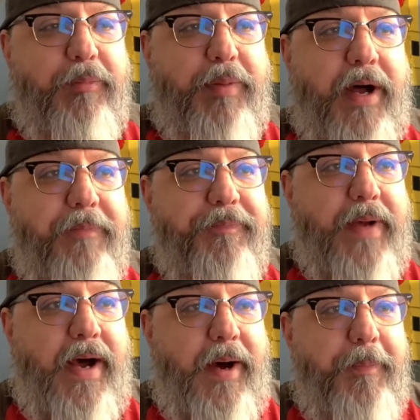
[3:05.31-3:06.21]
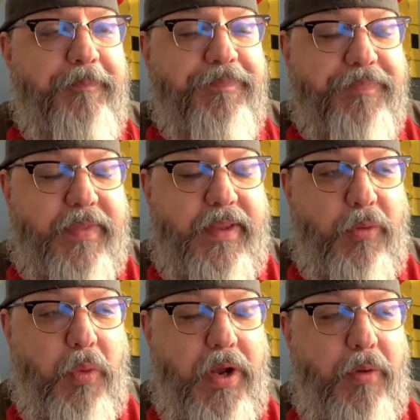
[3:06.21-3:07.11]
But
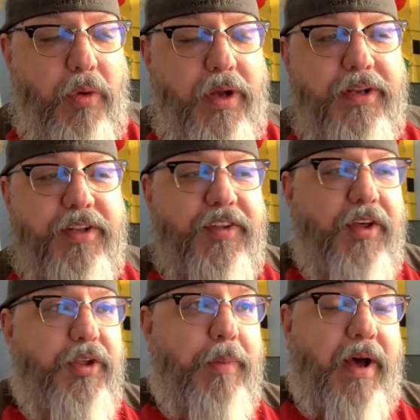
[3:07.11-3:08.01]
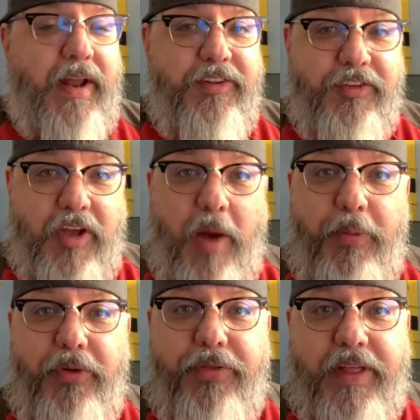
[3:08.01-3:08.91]
what I wanted to tell you about is a
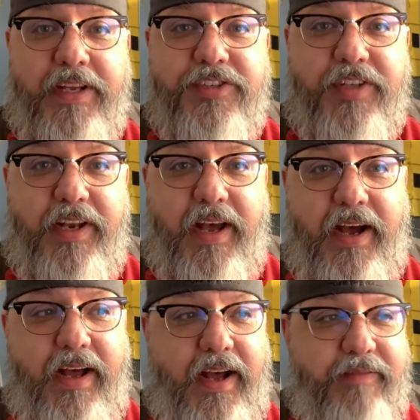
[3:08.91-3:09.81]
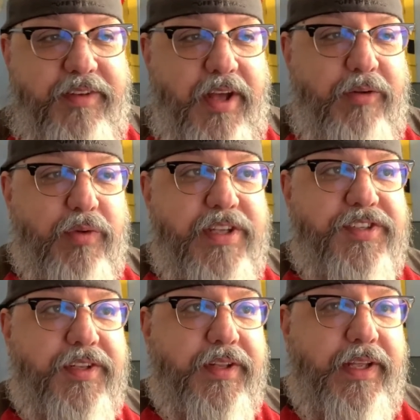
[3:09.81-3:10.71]
couple of things that I've done
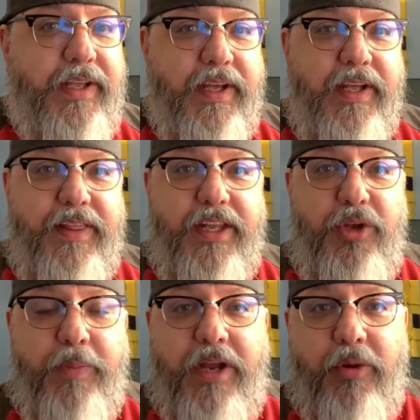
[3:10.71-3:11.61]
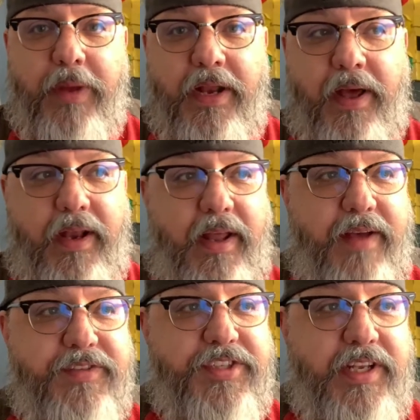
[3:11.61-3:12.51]
recently that you may or may not
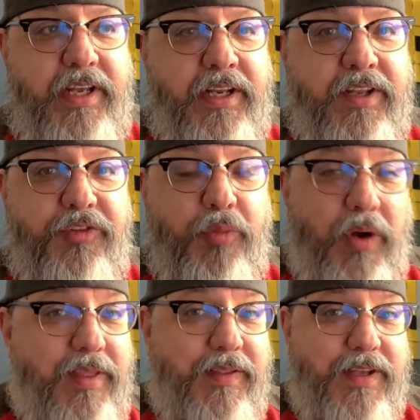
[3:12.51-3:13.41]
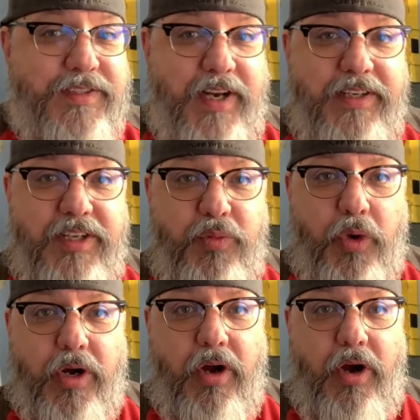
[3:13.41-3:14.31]
have seen. Is one of the things that I did
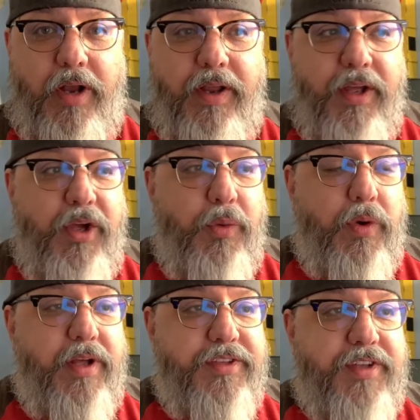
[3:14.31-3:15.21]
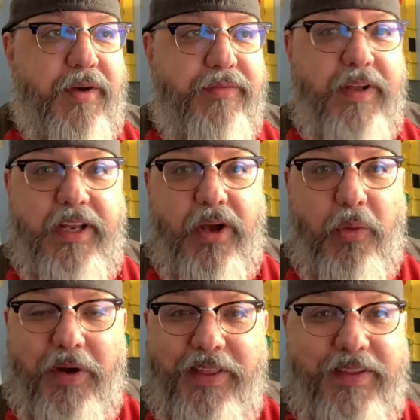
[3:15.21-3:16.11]
work on was a video.
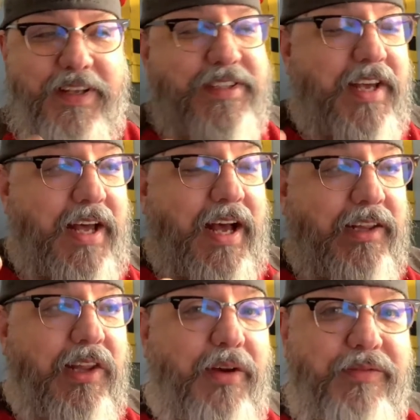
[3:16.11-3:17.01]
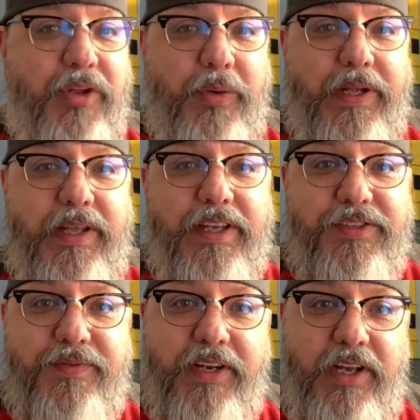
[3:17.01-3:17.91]
One of the things that I love doing
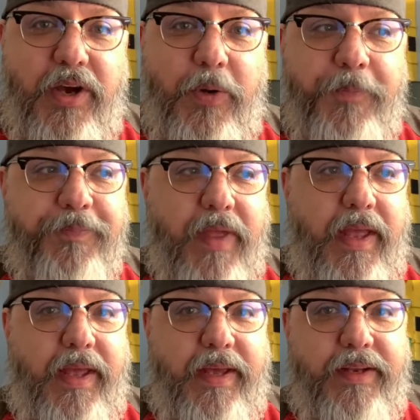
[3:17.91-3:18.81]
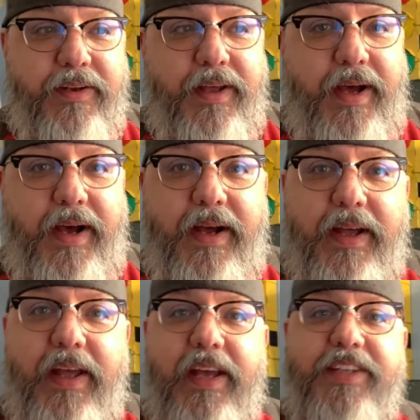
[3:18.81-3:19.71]
is video, and
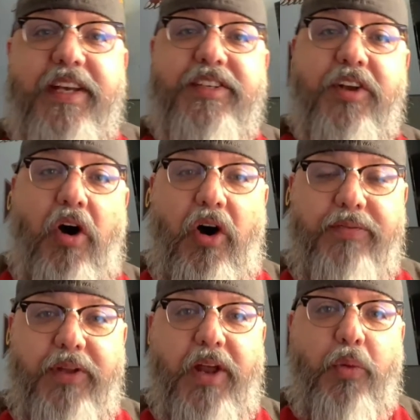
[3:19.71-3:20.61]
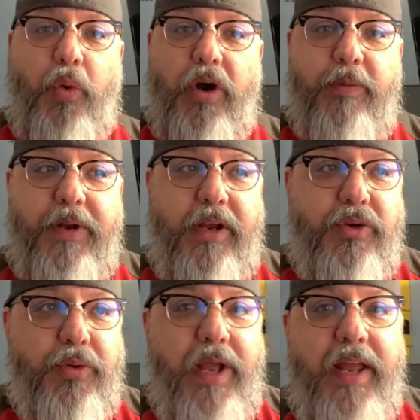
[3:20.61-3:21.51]
it takes an awful lot of work, but I
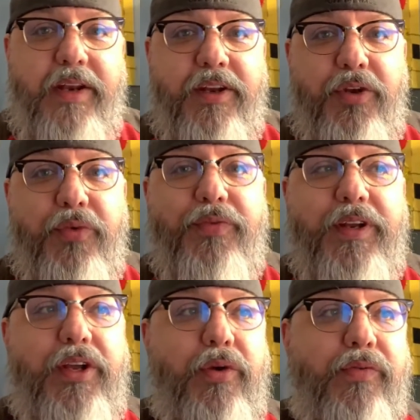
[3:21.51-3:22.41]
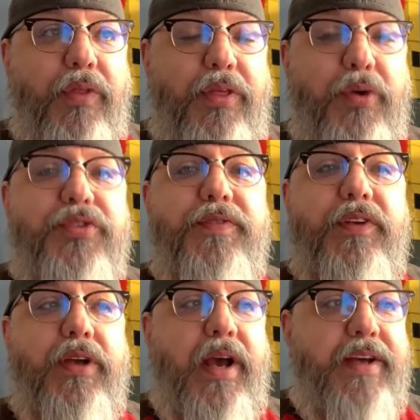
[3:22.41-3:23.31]
created a new video for those of
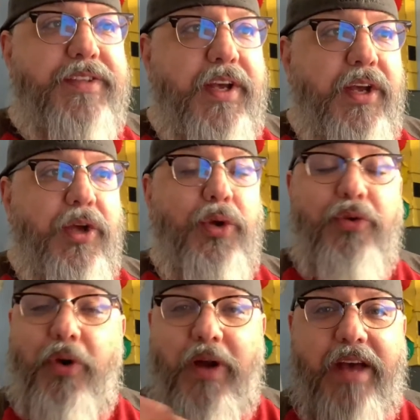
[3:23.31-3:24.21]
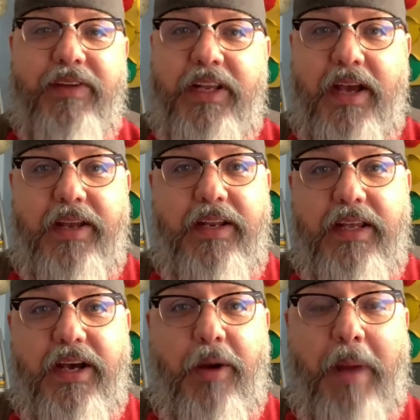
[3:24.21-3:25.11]
you guys who don't have any
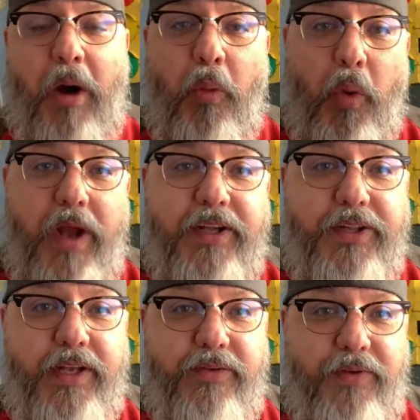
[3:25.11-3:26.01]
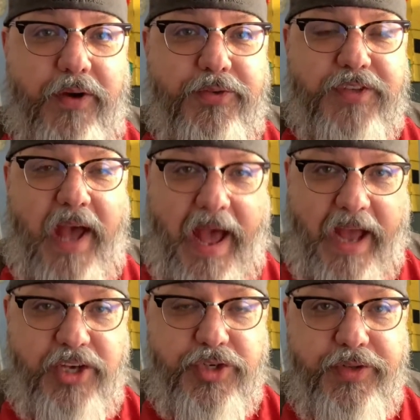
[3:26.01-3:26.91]
idea about what ClickFunnels
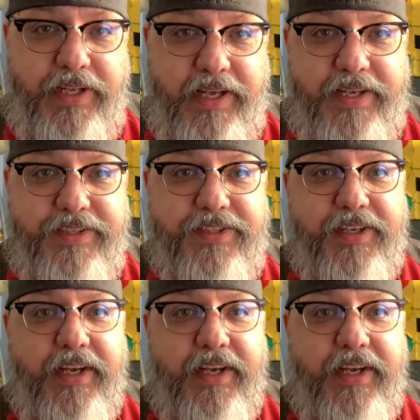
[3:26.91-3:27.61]
actually is.